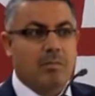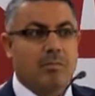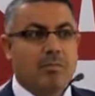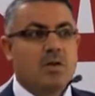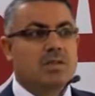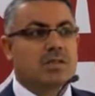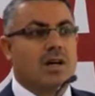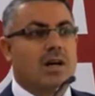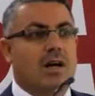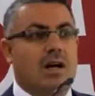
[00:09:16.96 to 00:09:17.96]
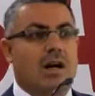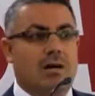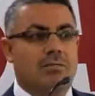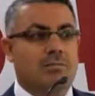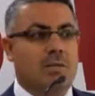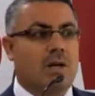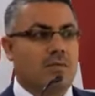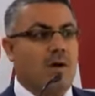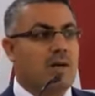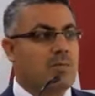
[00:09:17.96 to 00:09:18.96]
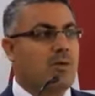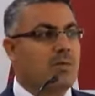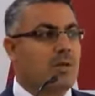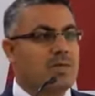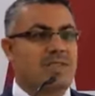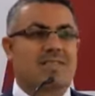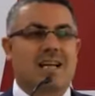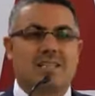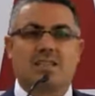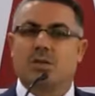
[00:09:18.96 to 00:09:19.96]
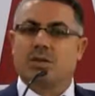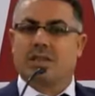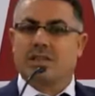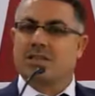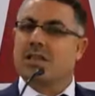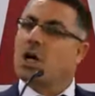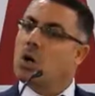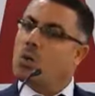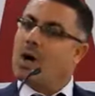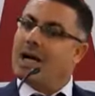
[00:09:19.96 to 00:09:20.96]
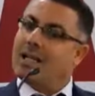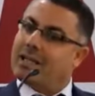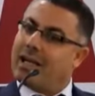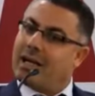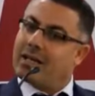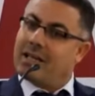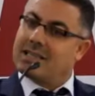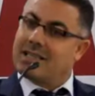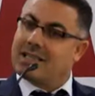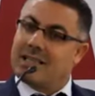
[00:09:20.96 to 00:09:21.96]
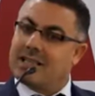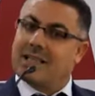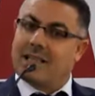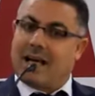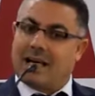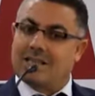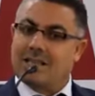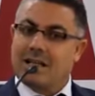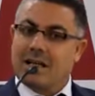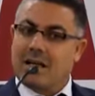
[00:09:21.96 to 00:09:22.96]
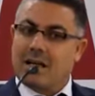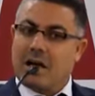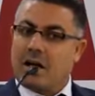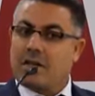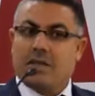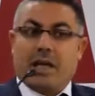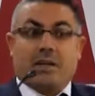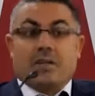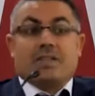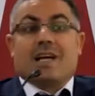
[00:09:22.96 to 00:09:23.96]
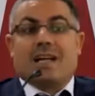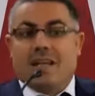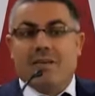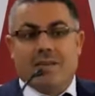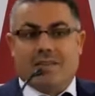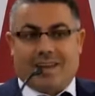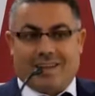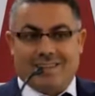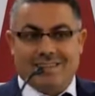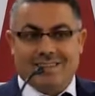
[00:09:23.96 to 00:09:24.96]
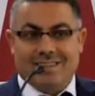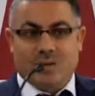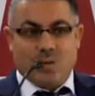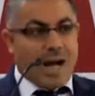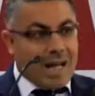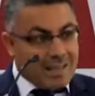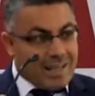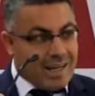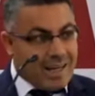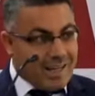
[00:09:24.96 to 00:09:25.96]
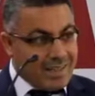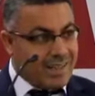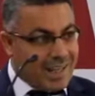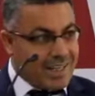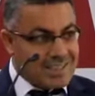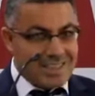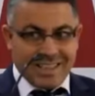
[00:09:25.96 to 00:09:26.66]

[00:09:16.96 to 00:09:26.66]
Most of our problems is that students, while they sit in the class, they understand everything while they are in the class.